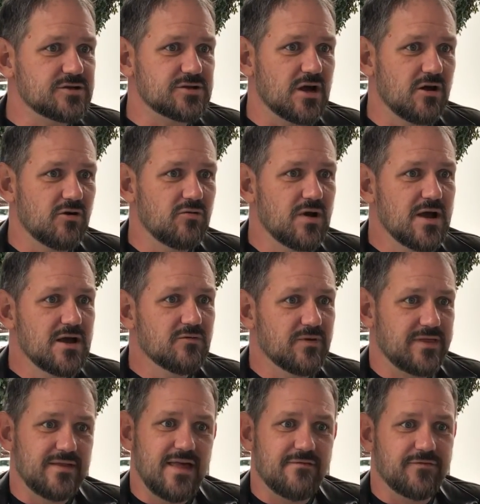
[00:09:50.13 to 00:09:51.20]
So
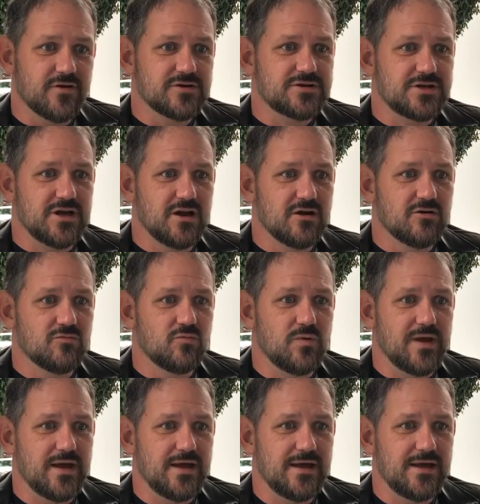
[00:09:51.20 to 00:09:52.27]
within that first year,
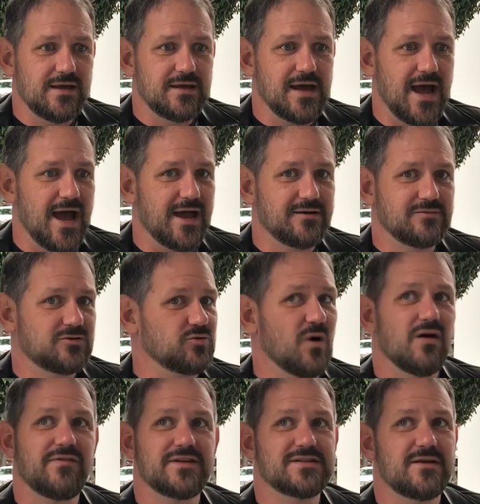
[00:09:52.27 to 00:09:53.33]
we had
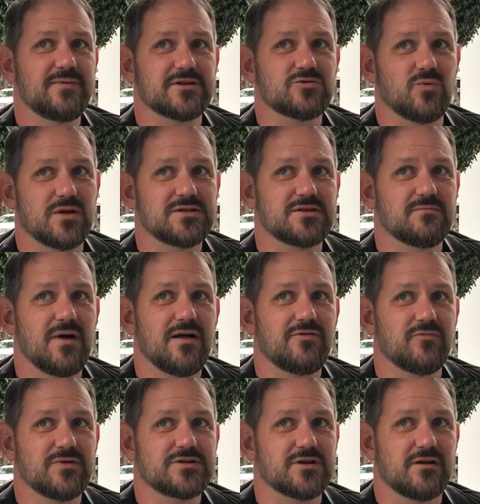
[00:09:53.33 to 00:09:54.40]
12 exhibits. Once a
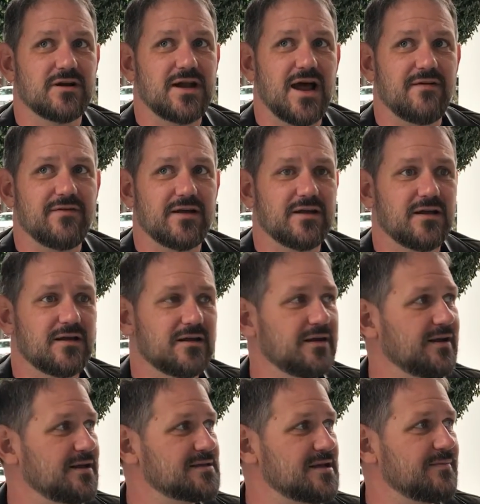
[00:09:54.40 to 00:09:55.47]
month, we started having
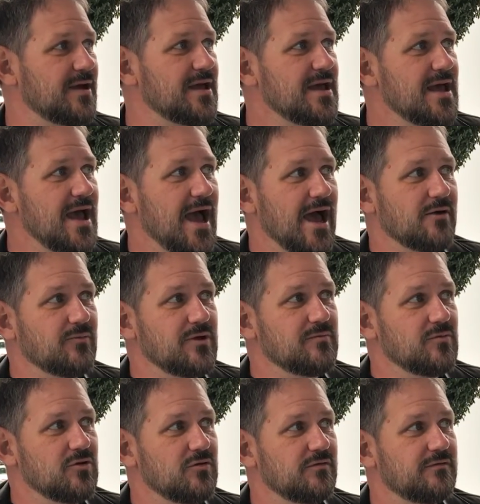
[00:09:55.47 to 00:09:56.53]
an exhibit, and
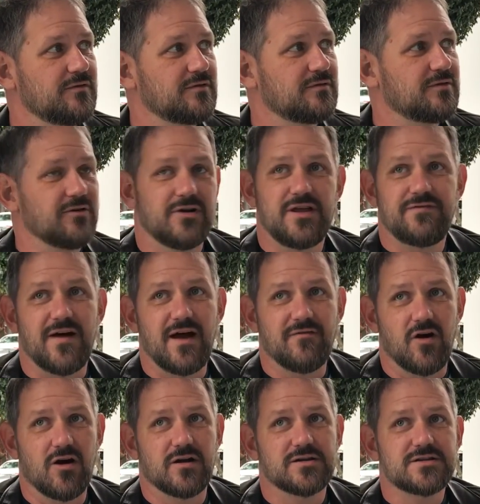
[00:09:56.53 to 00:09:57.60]
we moved
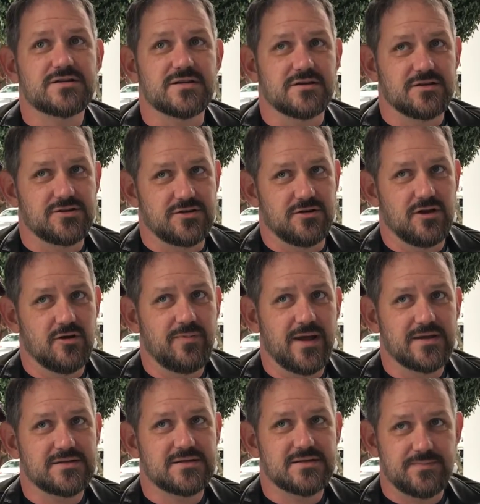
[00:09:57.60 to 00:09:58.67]
35 artists into studio
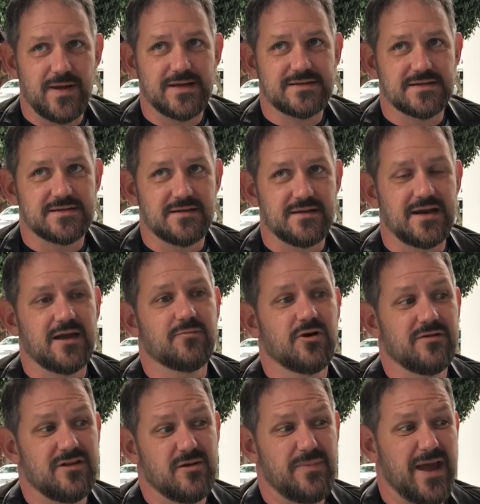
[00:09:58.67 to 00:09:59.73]
spaces in the
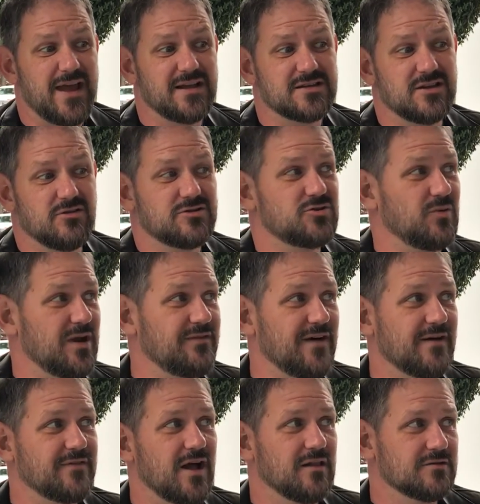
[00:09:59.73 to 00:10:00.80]
neighborhood. They're paying as low as
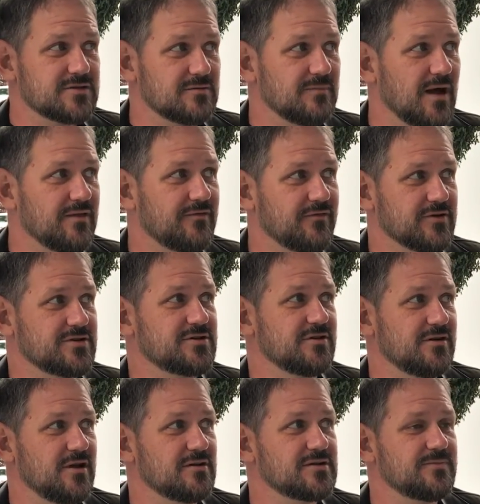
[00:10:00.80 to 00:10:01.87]
$25 a month for
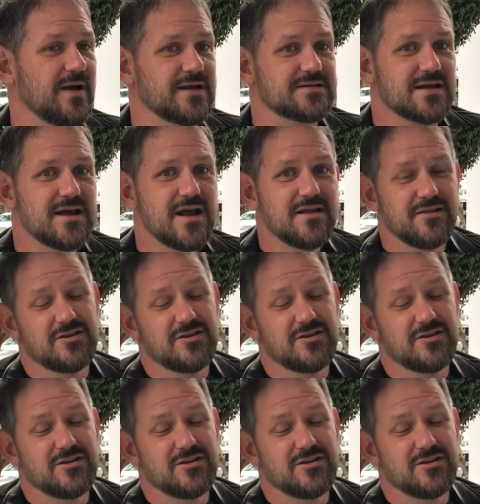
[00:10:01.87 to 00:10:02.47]
studio space.